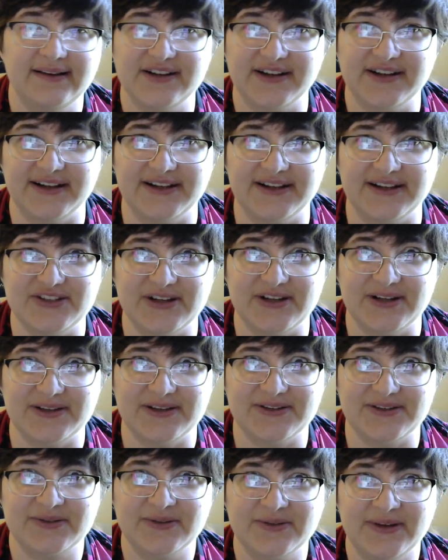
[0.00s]
gonna share
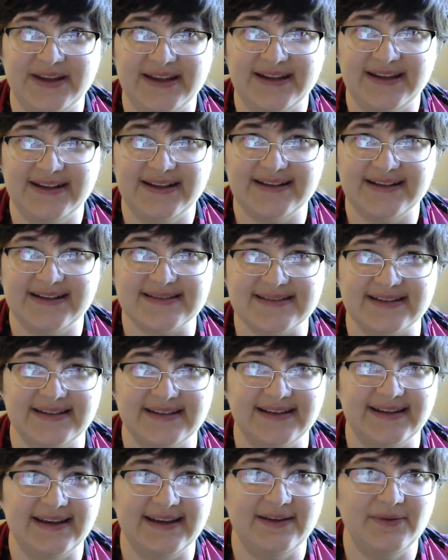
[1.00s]
the screen. It's
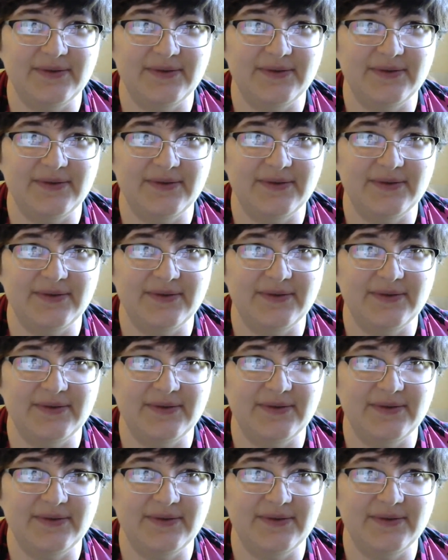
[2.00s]
gonna get